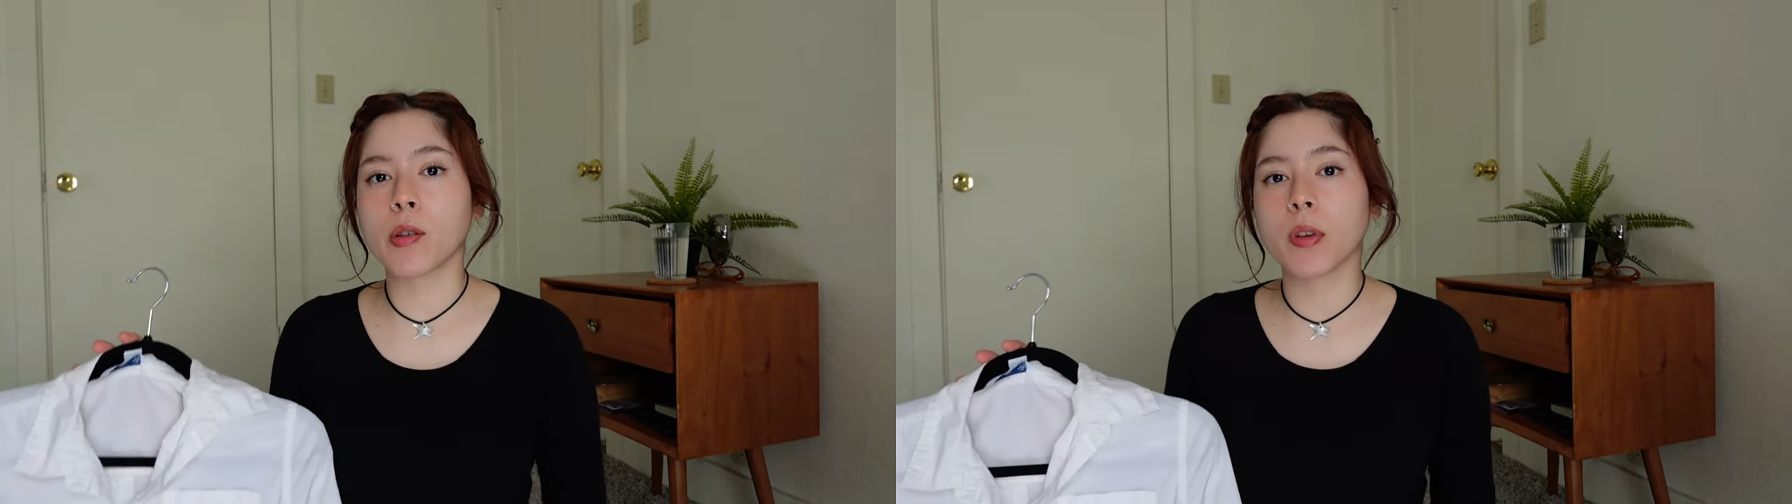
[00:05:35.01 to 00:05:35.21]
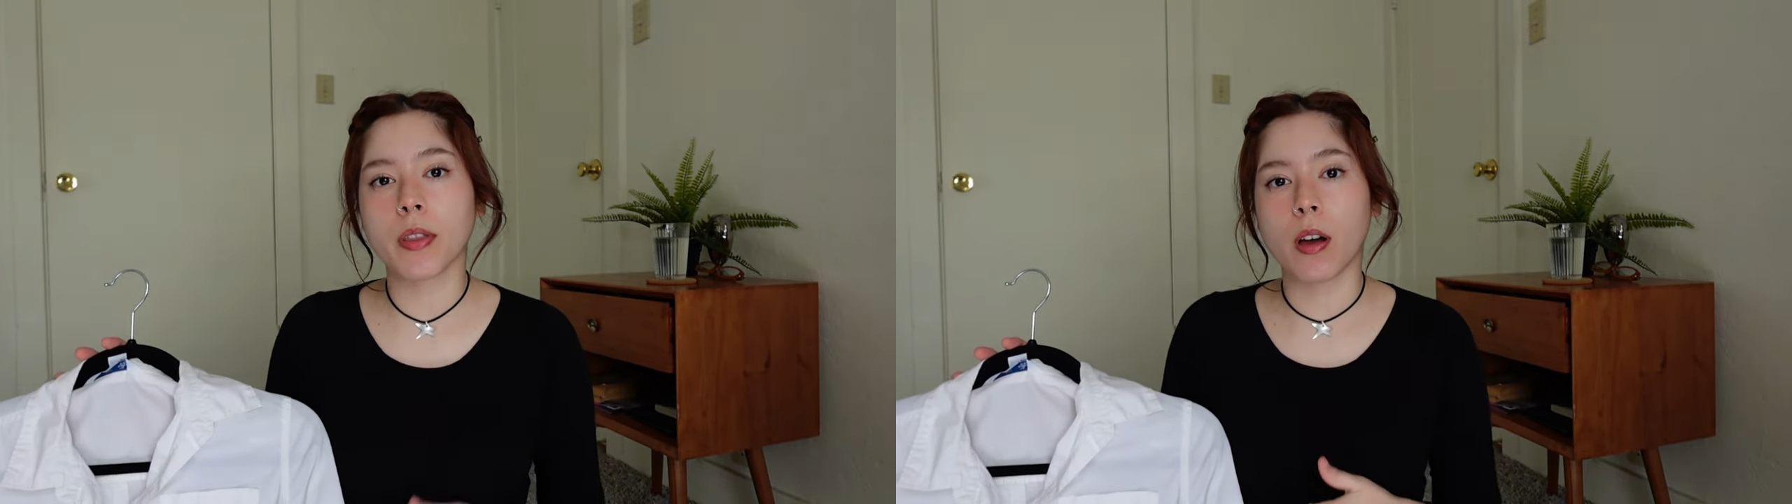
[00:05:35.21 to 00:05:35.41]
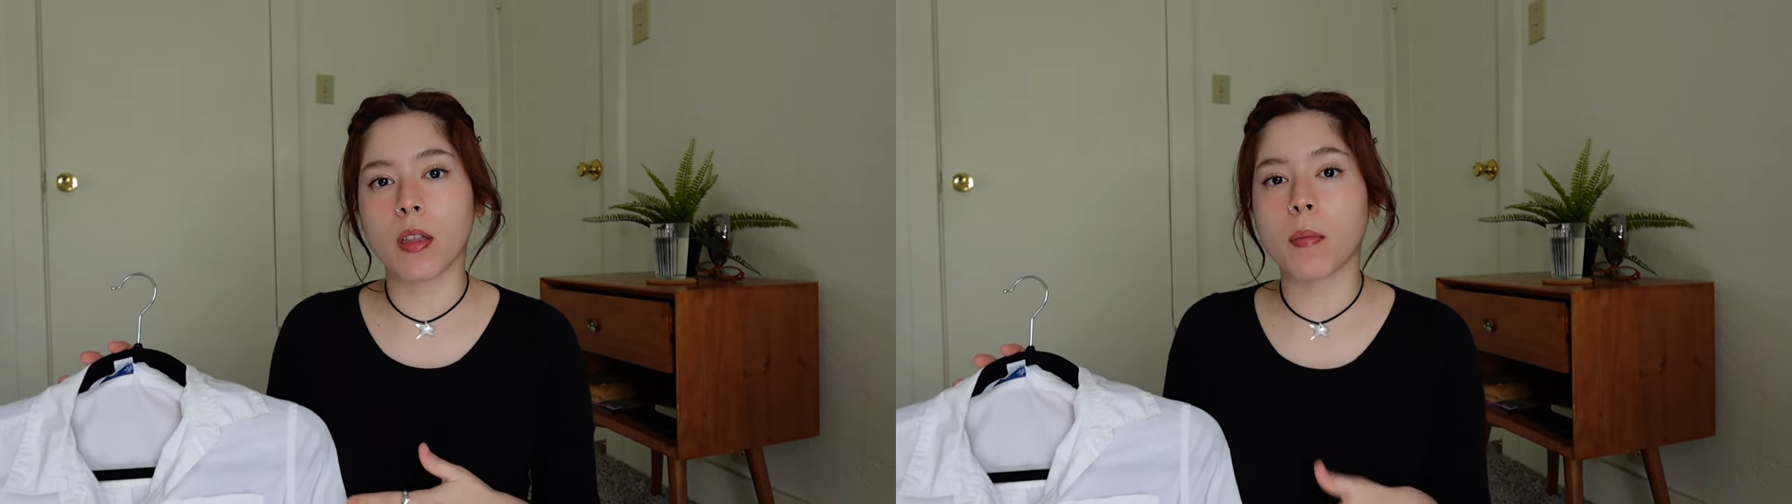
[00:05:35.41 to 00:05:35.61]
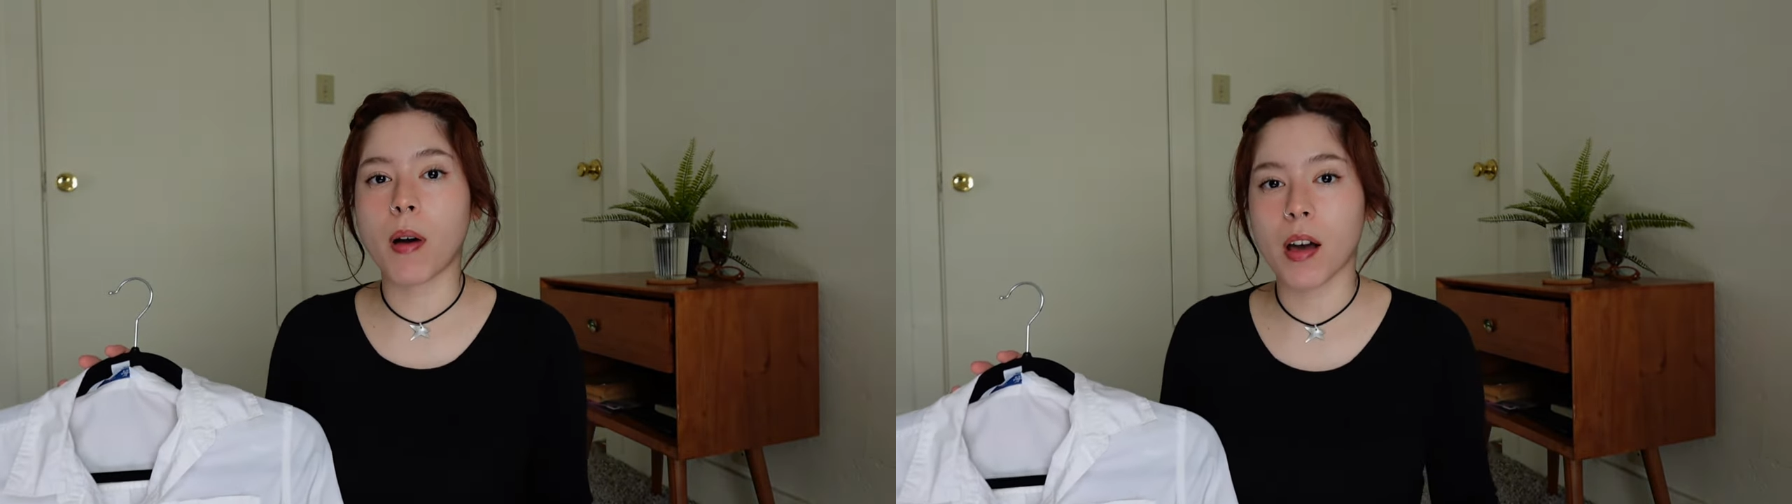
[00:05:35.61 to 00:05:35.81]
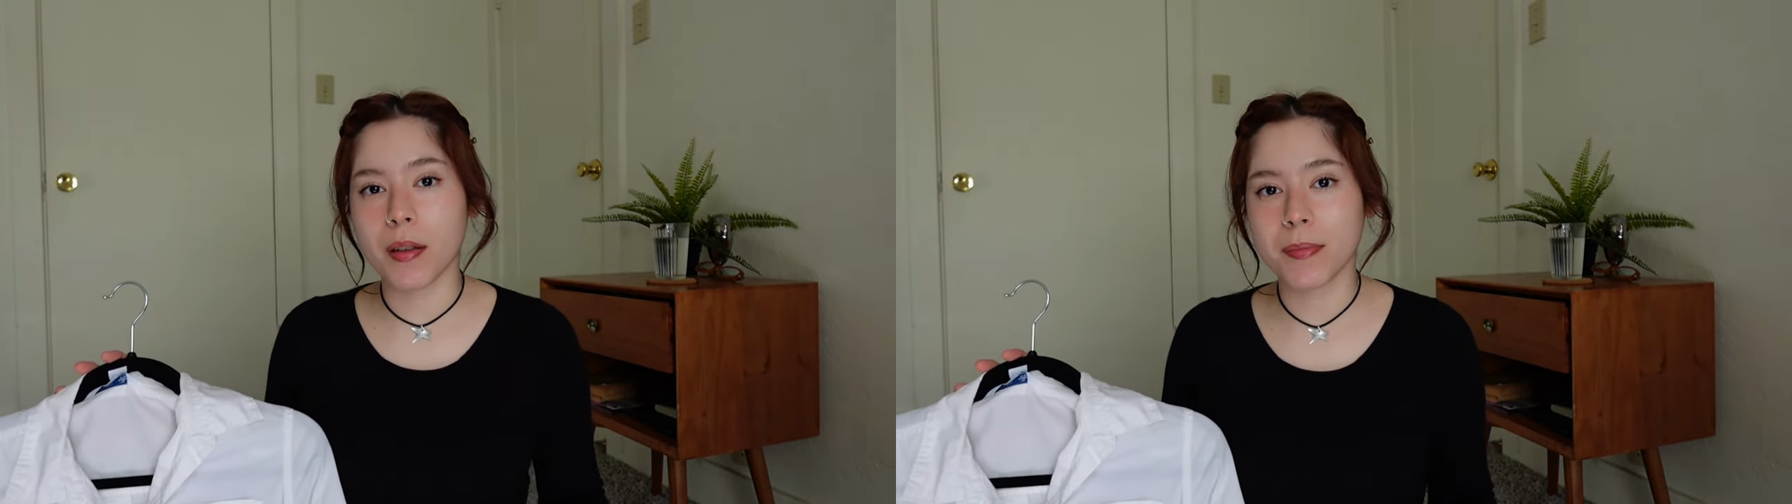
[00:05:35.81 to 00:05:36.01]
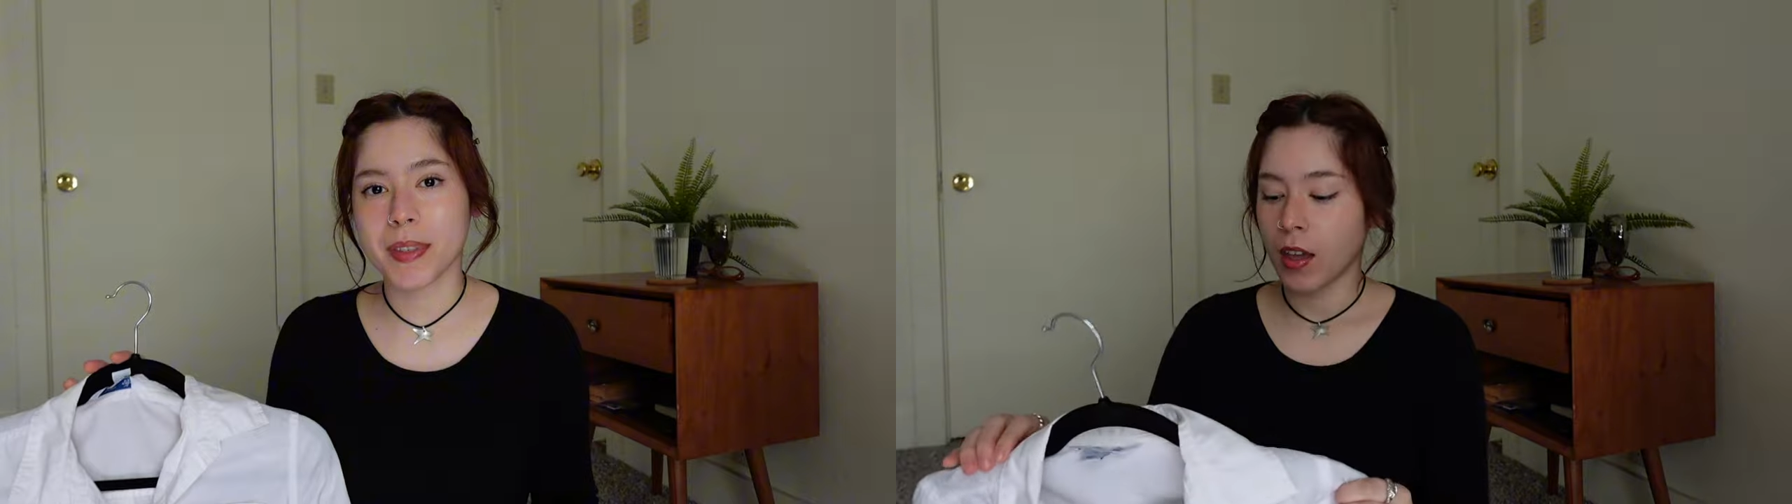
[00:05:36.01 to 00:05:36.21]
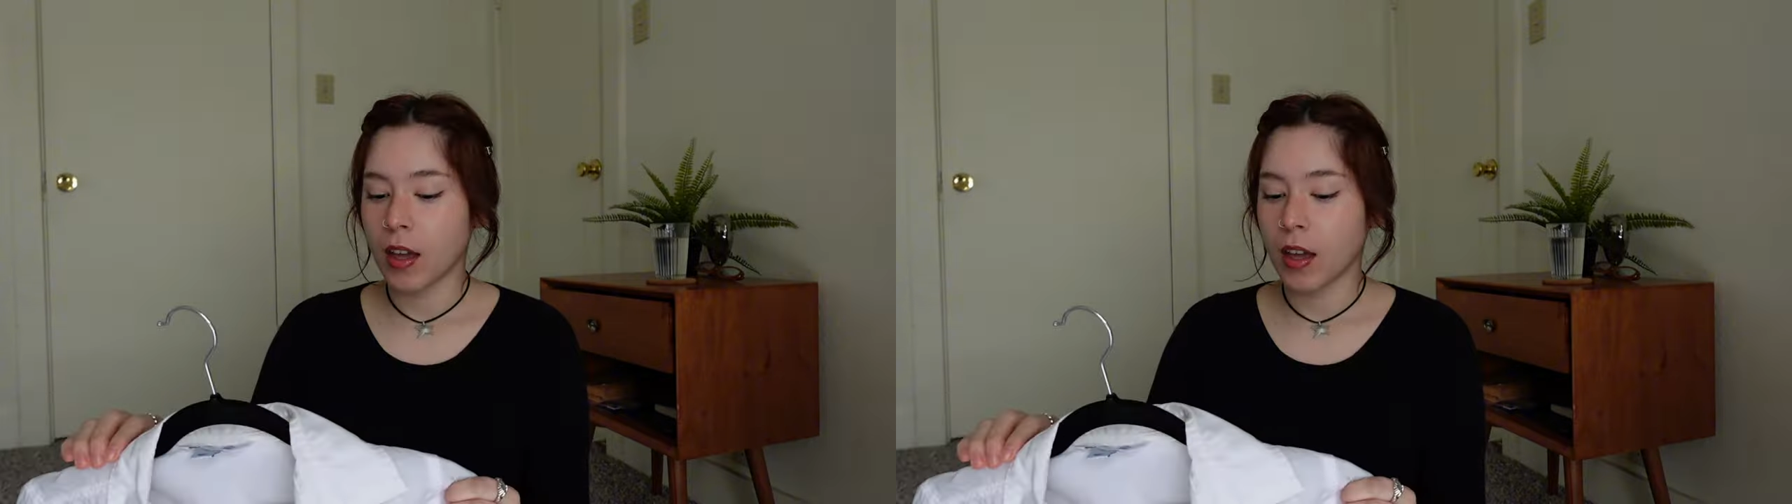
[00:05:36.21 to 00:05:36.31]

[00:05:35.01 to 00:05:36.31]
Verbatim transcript: with all the bottoms.